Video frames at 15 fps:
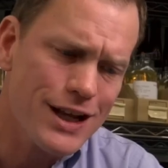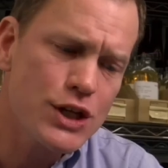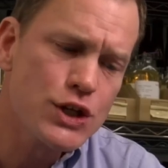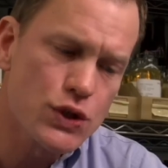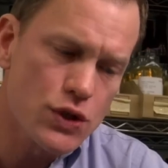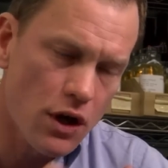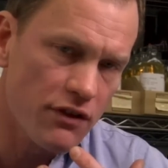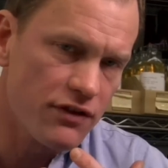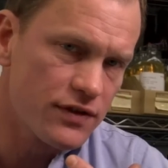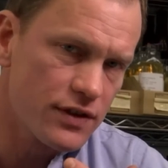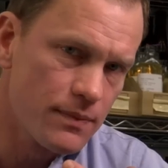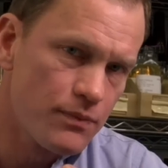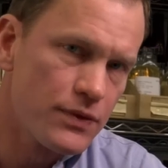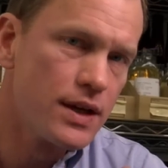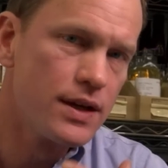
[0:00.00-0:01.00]

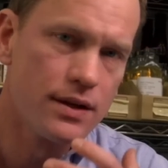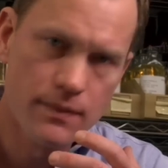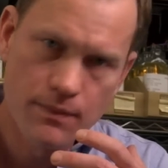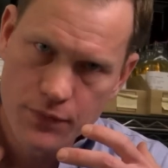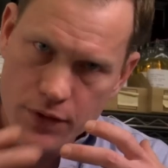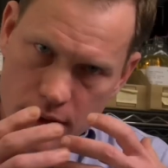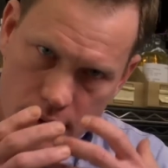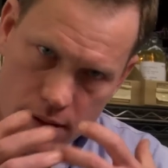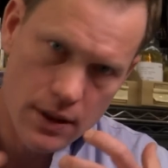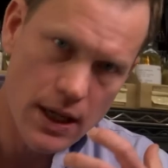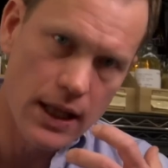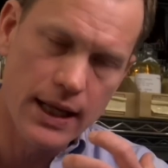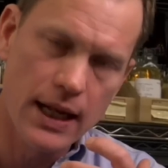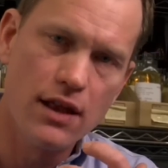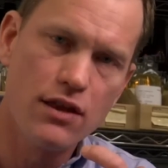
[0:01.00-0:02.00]
soft,
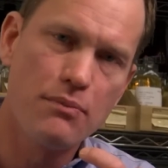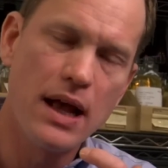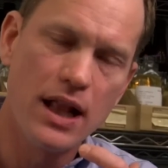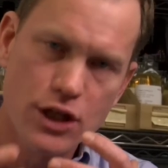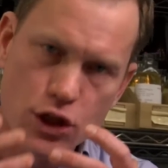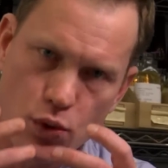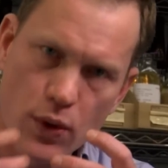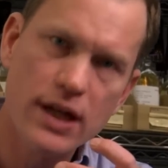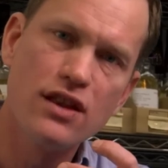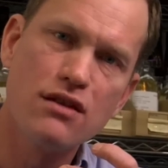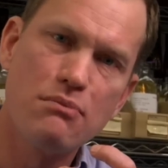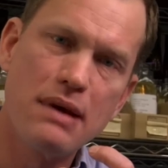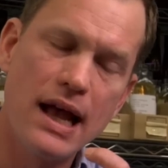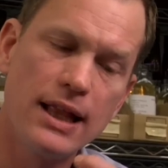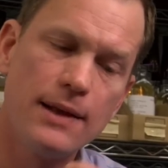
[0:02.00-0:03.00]
delicate on the palate, sweet on
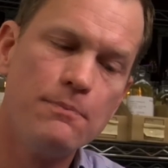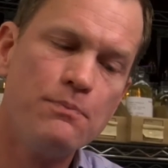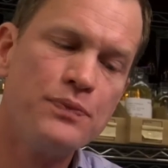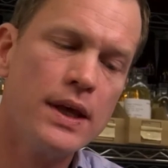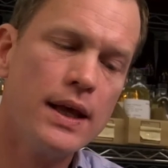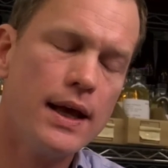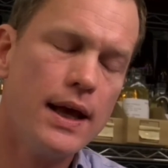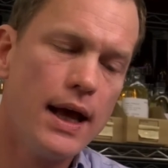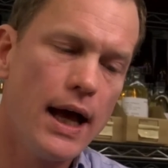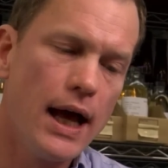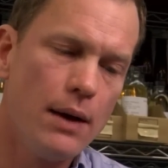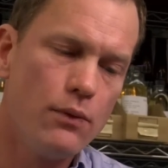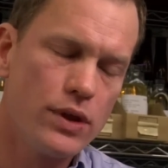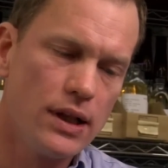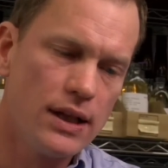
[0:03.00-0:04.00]
the palate,
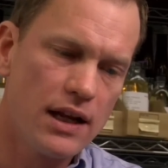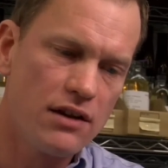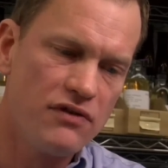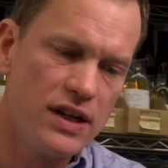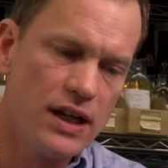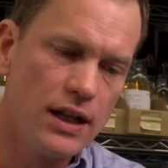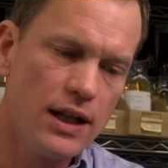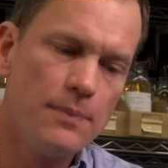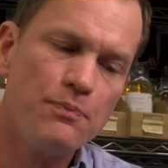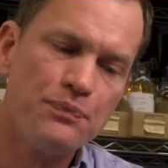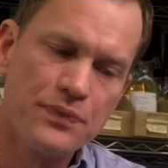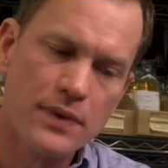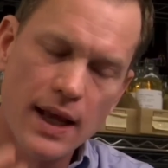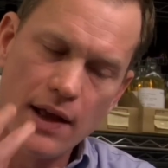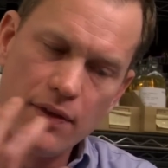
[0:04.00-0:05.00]
with a lot of vanilla
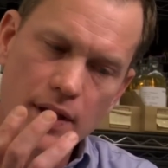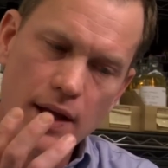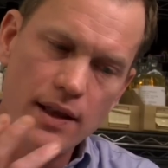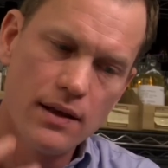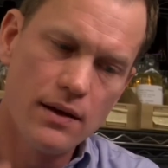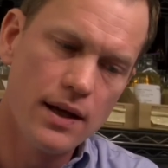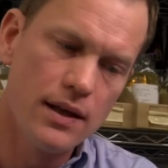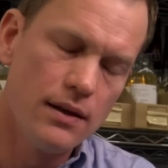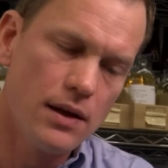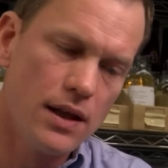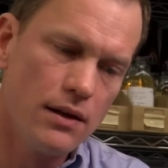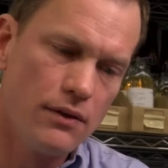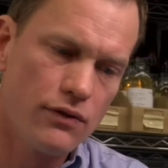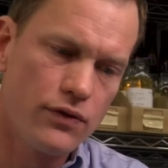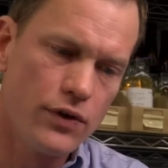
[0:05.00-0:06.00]
and
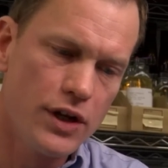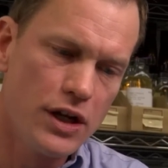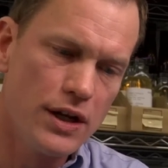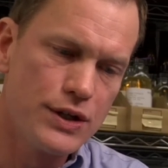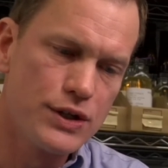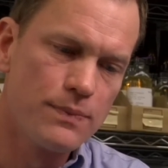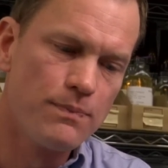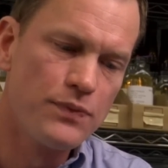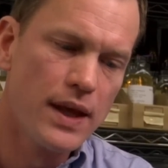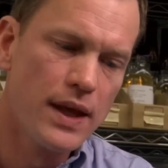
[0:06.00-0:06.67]
the fruitiness.